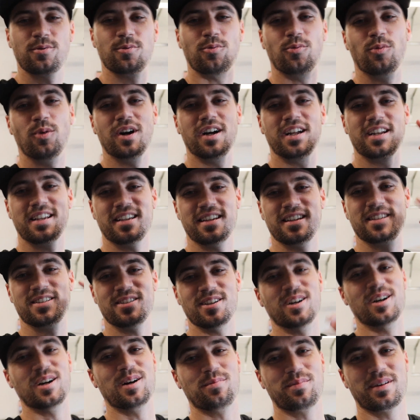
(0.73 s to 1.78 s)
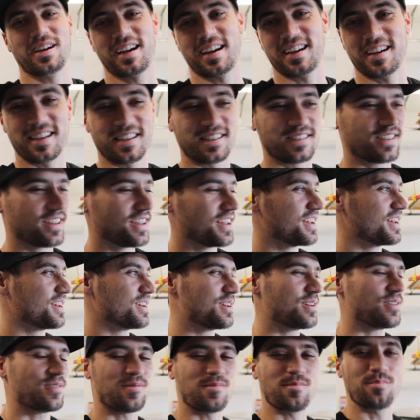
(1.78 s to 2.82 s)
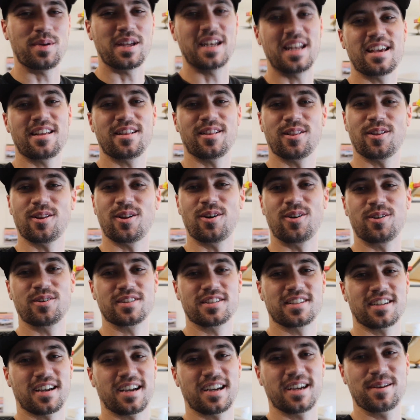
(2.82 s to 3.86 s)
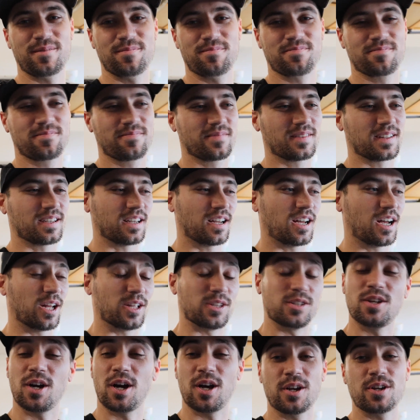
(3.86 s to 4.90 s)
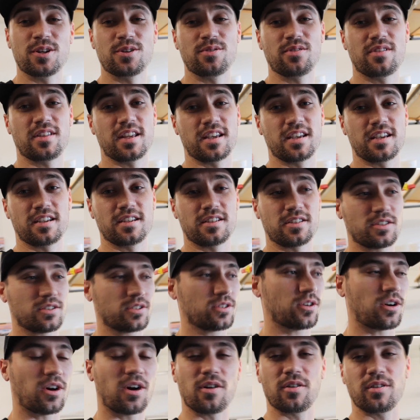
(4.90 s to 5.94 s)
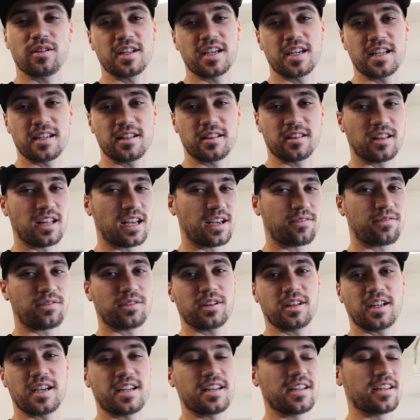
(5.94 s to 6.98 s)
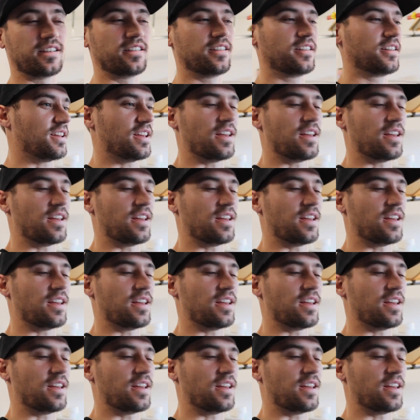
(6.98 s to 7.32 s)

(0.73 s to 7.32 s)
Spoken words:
What is up, guys? Been a long time, a ton of new things, car related, life related.